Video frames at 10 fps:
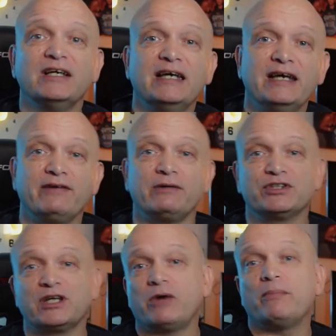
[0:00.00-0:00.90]
if I was to
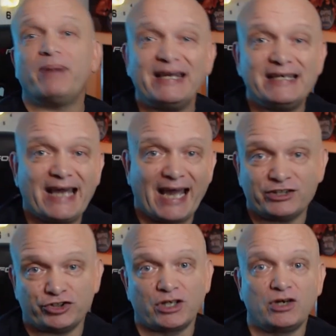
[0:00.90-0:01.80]
go and pay
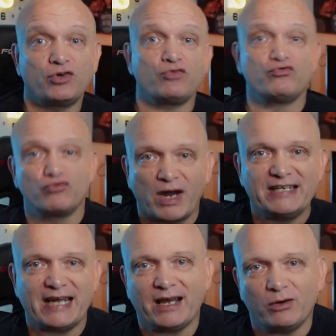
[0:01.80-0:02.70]
cash right
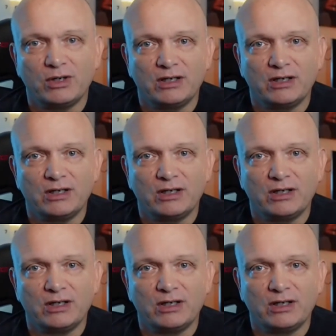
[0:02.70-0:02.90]
now.